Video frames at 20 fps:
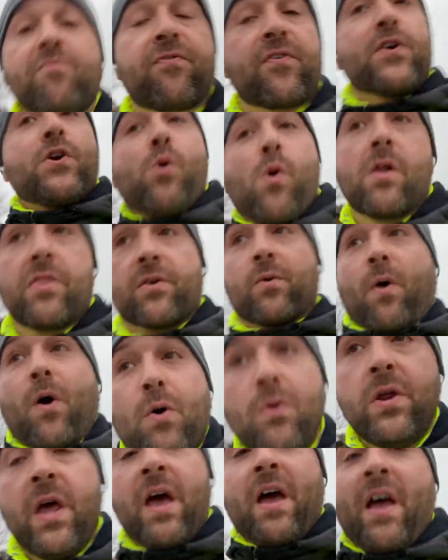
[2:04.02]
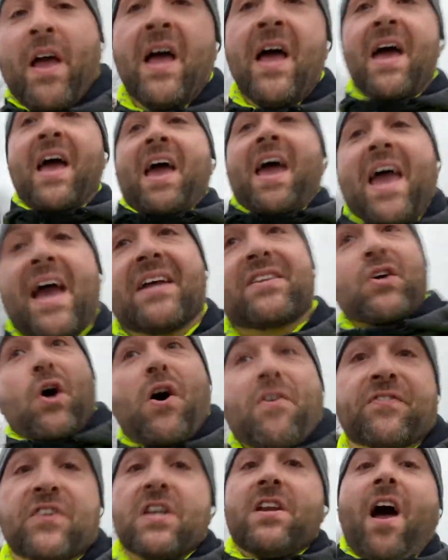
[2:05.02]
for you on the road, it's
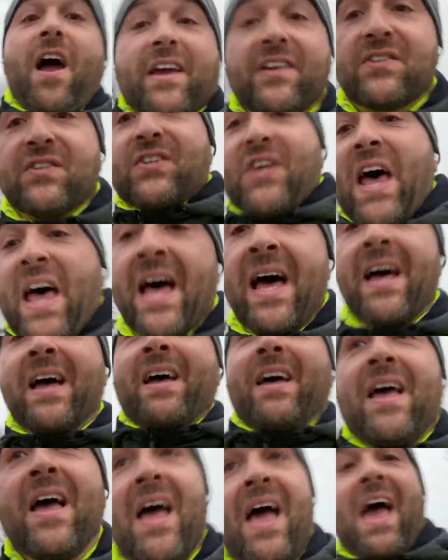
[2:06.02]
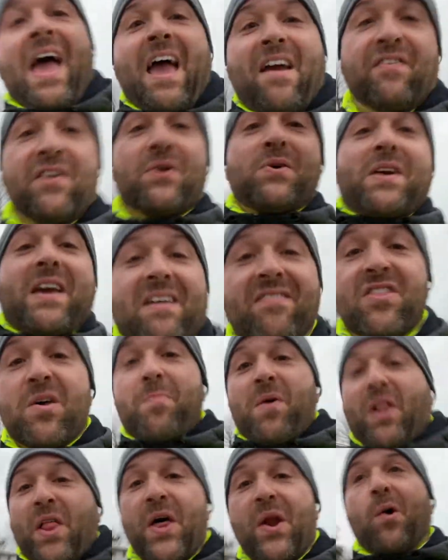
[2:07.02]
often nice if you can give them
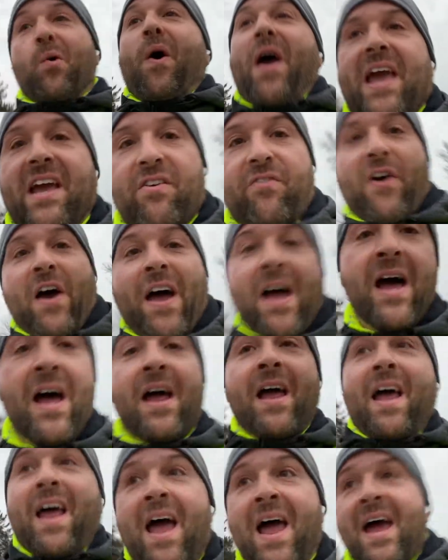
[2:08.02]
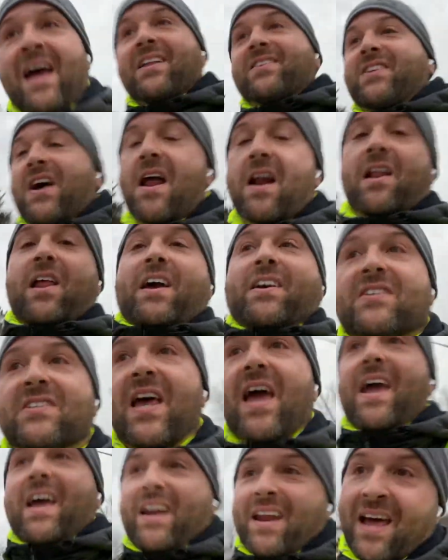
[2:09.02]
a little wave. It's kind of like
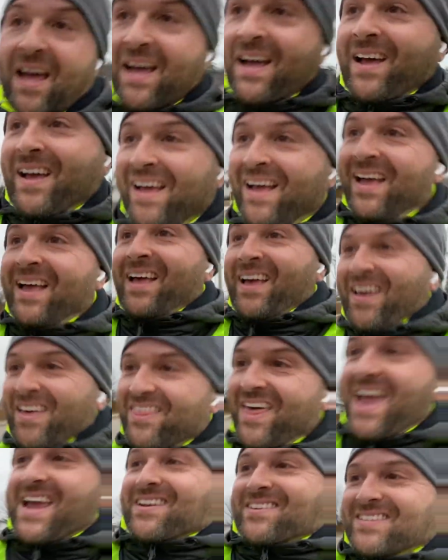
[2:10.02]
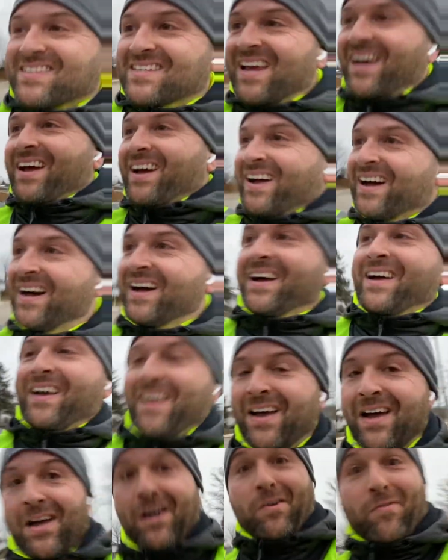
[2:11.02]
saying, thanks
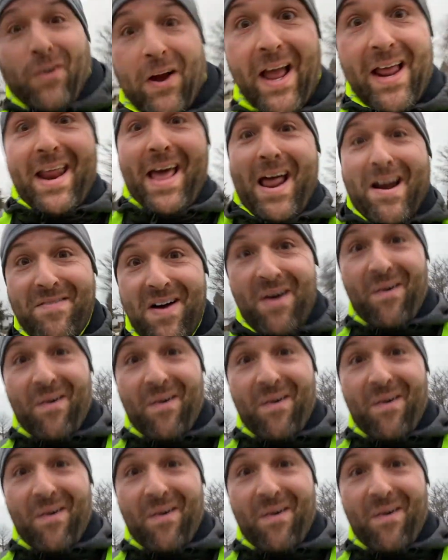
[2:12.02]
for getting out of my